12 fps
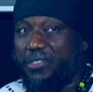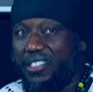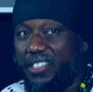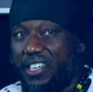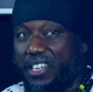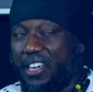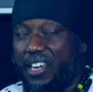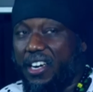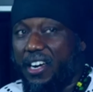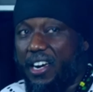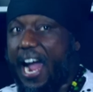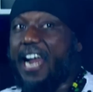you?
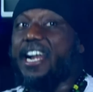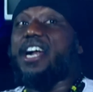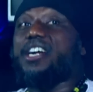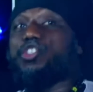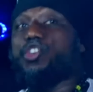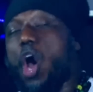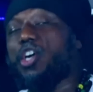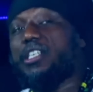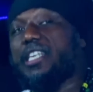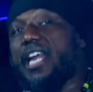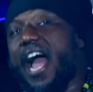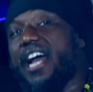And
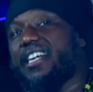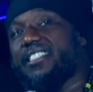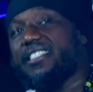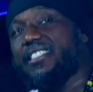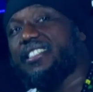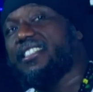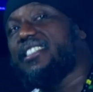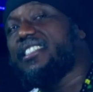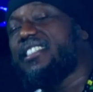Dr.